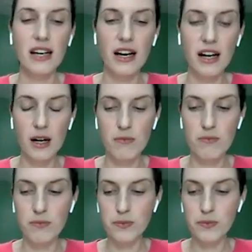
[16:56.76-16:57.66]

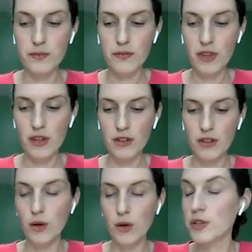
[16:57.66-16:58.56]

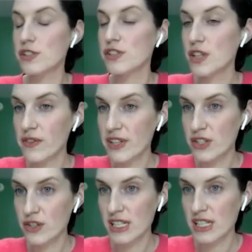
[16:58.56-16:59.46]
who will serve
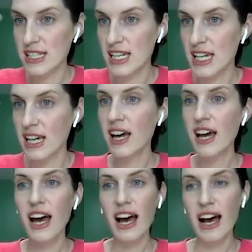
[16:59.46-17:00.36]
as trustee,
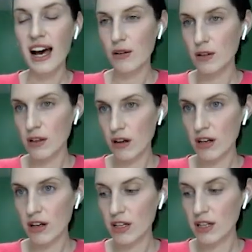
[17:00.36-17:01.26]
how
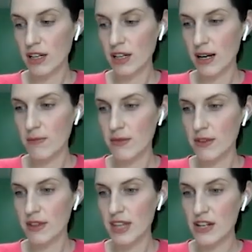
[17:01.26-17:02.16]
long
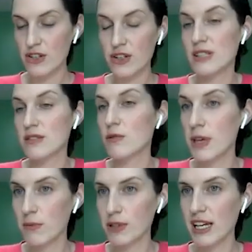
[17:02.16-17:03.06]
that trust will
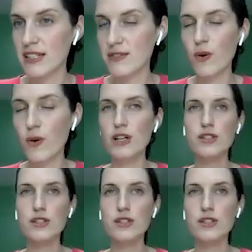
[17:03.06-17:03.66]
be in place for.